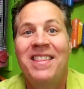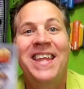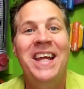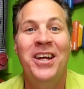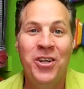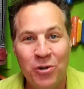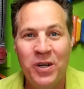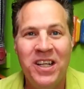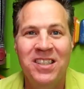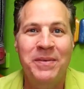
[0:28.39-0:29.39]
Think
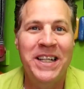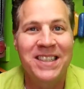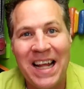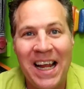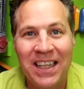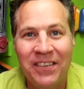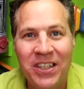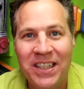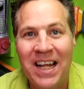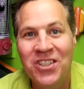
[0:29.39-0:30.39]
Goonies meets Night of the
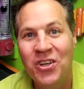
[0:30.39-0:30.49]
Living Dead.